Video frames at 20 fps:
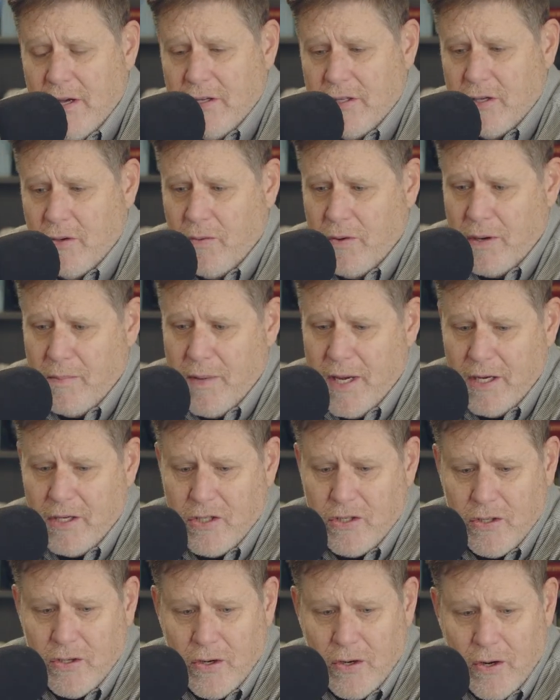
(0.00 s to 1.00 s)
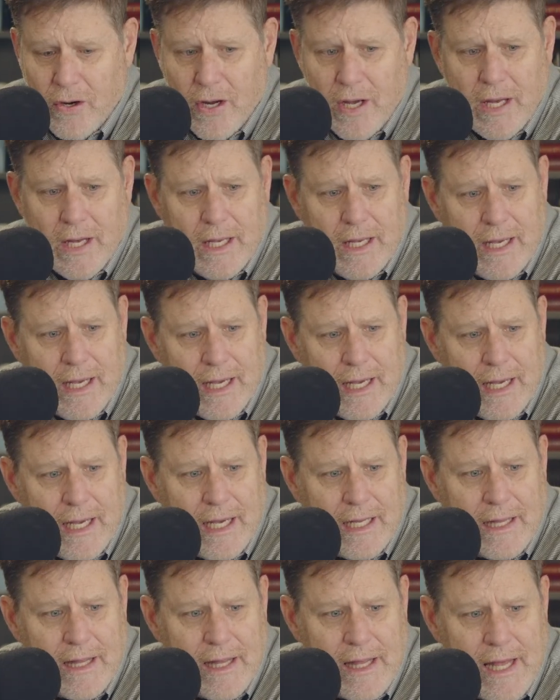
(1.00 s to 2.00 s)
So I want to make sure you
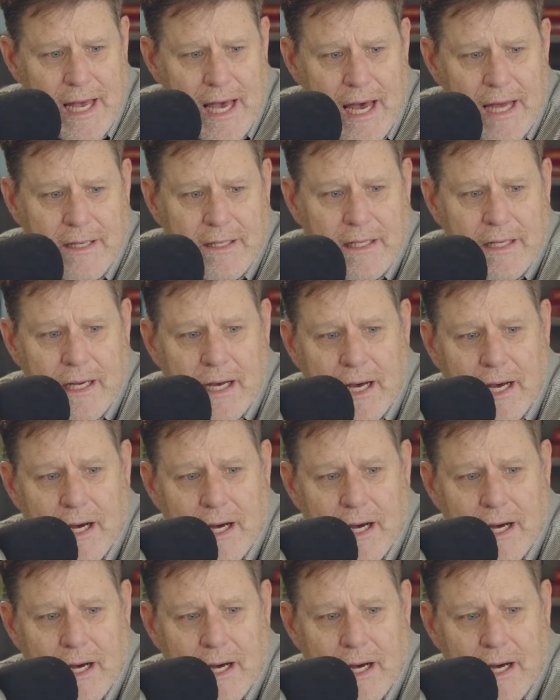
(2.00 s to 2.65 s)
hit that